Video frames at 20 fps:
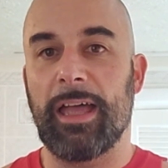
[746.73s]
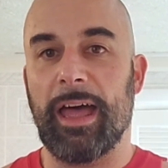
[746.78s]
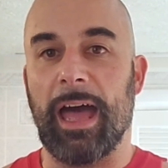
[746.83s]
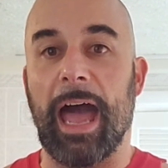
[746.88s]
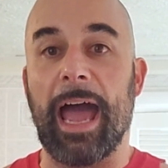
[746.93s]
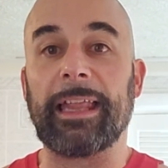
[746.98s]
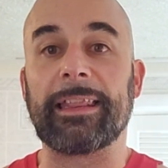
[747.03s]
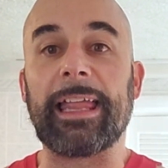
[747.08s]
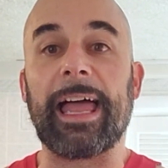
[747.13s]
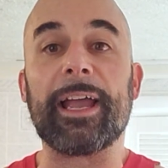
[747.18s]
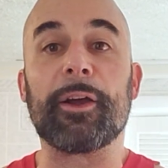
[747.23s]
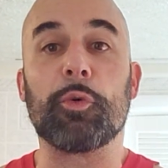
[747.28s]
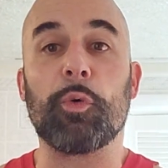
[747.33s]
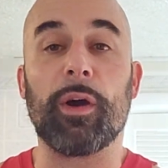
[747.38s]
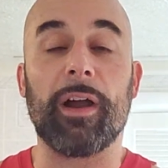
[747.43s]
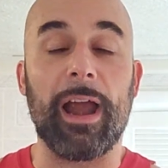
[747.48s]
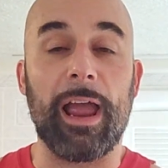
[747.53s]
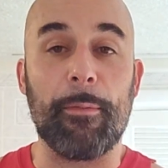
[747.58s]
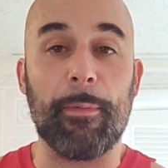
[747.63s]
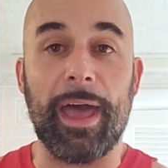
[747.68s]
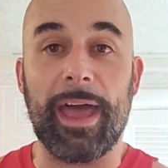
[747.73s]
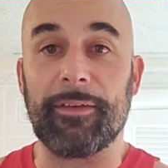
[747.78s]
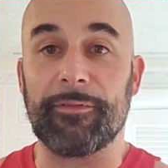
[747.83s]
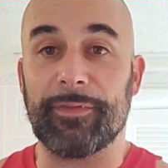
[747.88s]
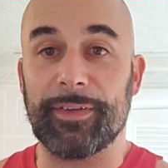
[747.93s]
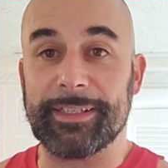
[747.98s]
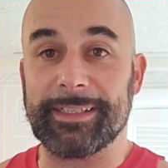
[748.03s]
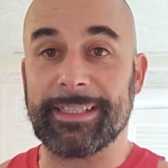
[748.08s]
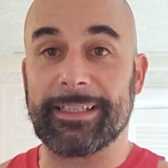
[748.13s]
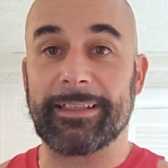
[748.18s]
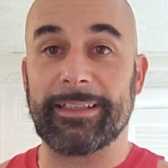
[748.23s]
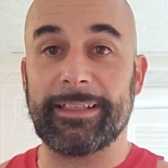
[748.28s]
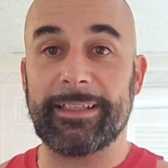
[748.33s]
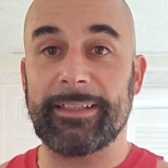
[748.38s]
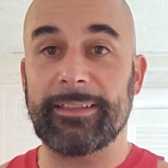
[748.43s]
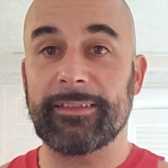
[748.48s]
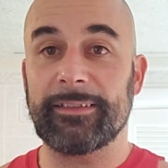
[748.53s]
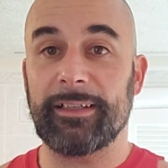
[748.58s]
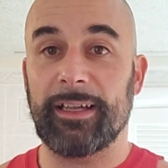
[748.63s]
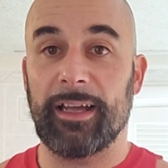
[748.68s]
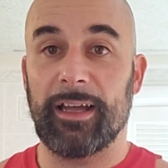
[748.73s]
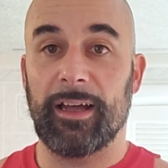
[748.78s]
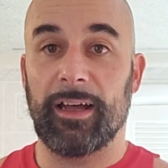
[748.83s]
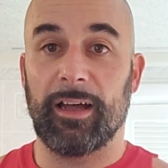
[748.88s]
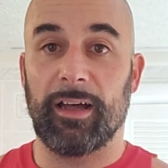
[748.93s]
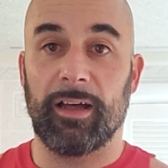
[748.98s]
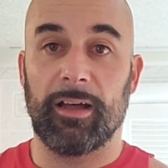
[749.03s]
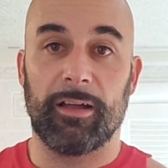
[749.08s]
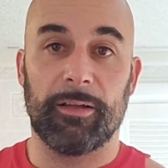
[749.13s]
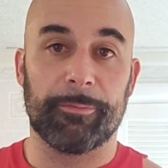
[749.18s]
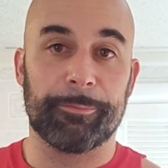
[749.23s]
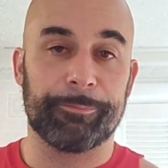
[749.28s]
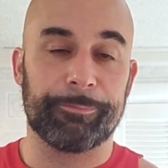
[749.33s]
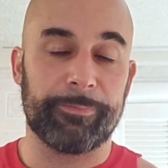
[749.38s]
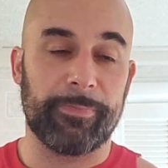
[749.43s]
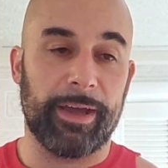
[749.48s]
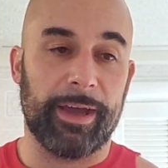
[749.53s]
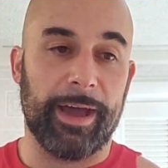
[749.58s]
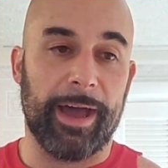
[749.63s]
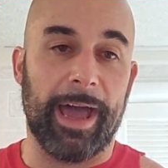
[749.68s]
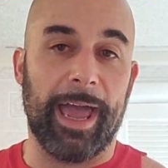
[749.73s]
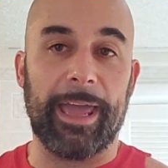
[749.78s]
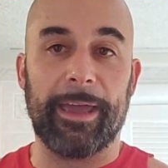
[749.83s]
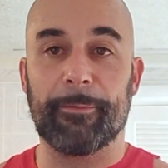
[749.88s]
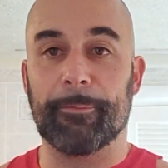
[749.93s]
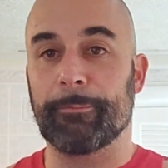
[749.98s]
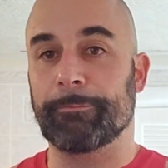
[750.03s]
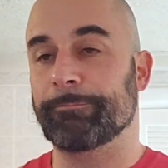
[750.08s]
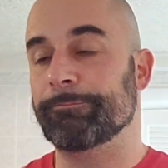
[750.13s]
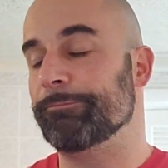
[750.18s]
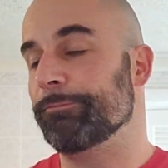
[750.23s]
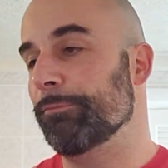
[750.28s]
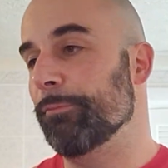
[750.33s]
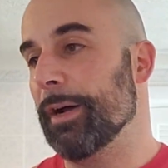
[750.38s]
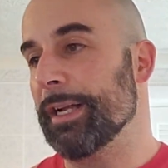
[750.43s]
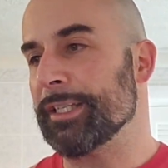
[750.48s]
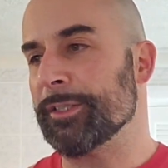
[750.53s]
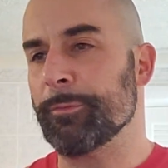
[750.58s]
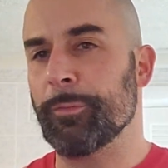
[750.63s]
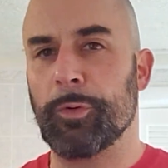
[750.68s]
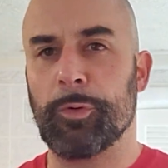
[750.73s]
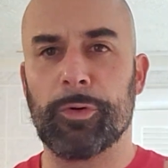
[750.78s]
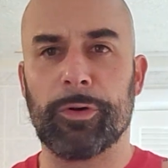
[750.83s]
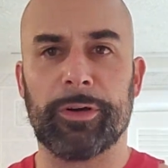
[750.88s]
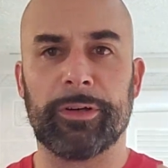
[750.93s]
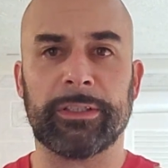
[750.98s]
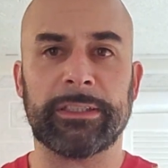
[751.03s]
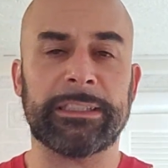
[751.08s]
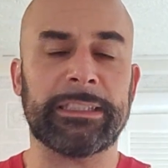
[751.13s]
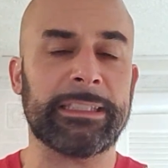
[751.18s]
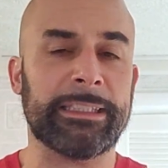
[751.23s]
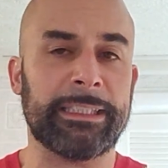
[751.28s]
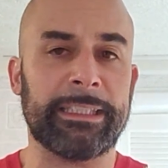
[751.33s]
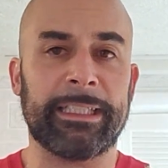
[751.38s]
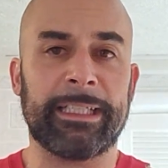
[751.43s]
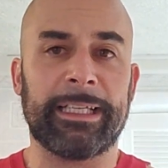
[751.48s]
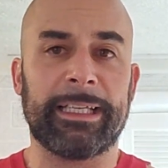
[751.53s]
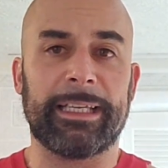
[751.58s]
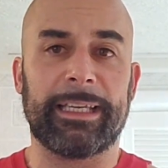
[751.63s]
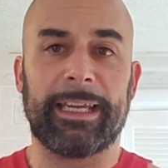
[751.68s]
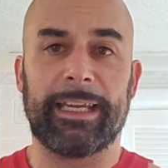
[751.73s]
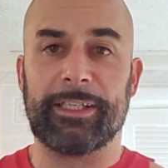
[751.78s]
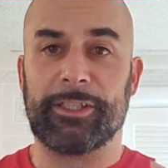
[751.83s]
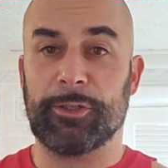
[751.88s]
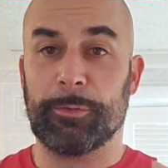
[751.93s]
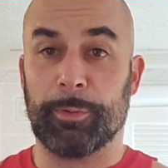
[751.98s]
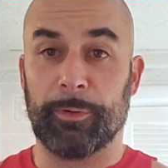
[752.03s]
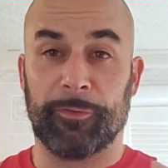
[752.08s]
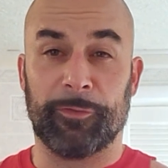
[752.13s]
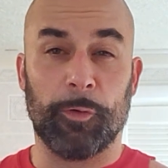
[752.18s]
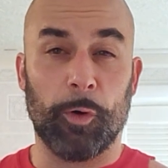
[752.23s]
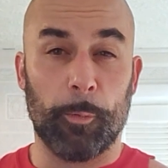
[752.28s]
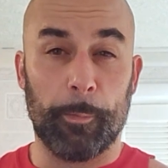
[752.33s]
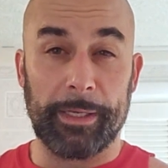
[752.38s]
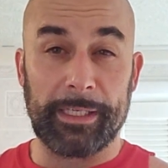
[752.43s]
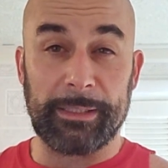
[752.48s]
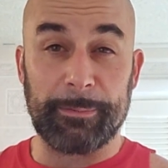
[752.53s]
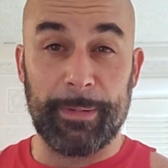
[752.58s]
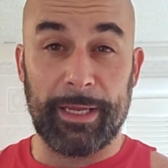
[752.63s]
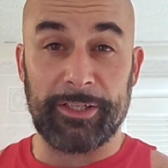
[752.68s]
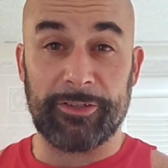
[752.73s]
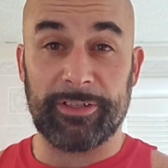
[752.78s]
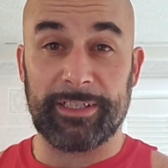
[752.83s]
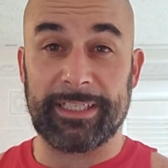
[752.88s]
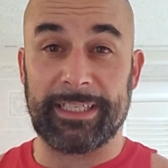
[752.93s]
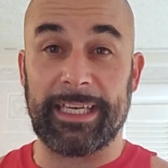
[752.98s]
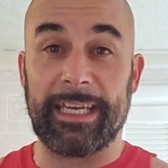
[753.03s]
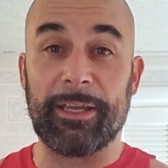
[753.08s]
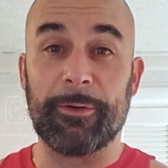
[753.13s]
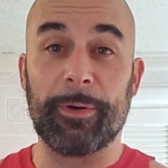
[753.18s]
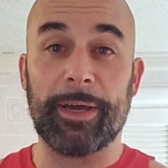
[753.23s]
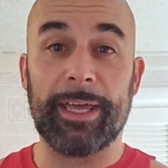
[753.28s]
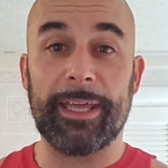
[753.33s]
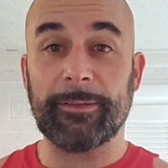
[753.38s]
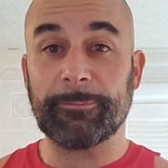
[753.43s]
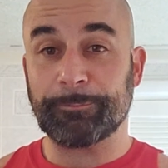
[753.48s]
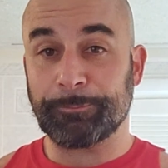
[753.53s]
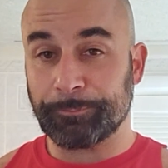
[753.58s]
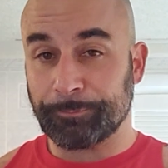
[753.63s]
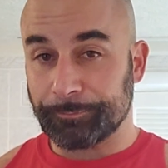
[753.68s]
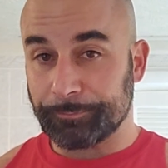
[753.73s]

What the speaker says: I like where I'm at physically. I am much more into performance metrics anyway.